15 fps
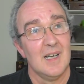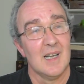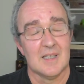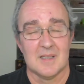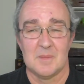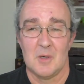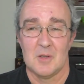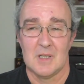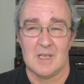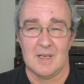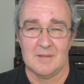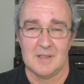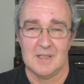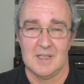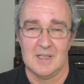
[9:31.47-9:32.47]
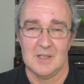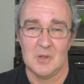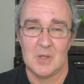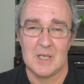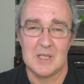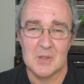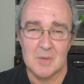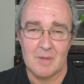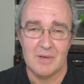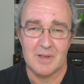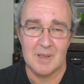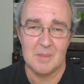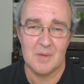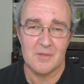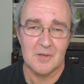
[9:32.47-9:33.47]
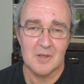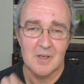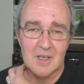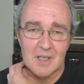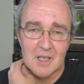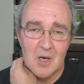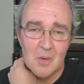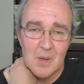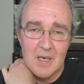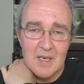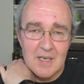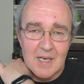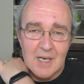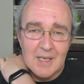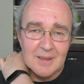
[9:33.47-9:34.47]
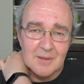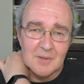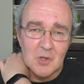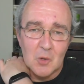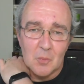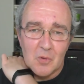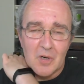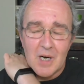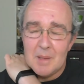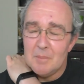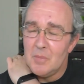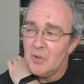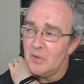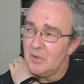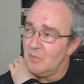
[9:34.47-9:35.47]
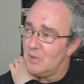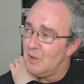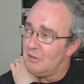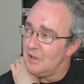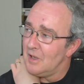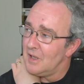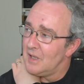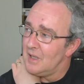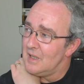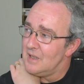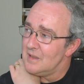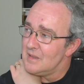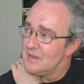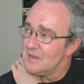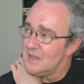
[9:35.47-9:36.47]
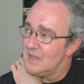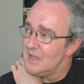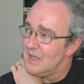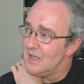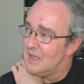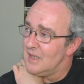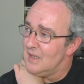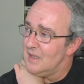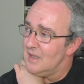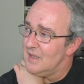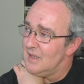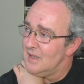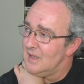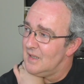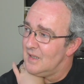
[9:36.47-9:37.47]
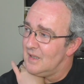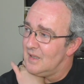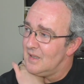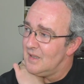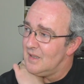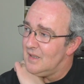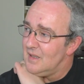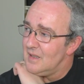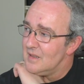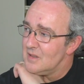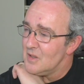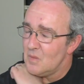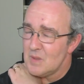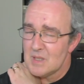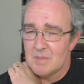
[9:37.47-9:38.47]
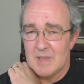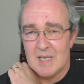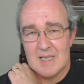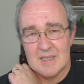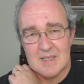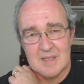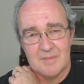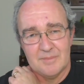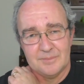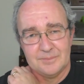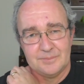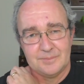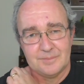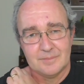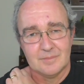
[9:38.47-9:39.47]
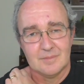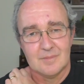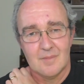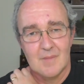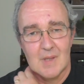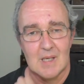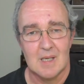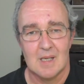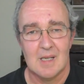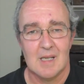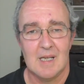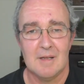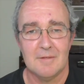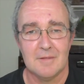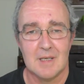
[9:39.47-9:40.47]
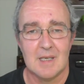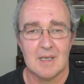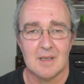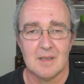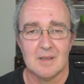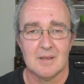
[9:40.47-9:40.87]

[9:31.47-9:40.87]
I suppose I'll have to look into everything before I go hitting that upgrade button, won't I? It's uh, it's always a bit iffy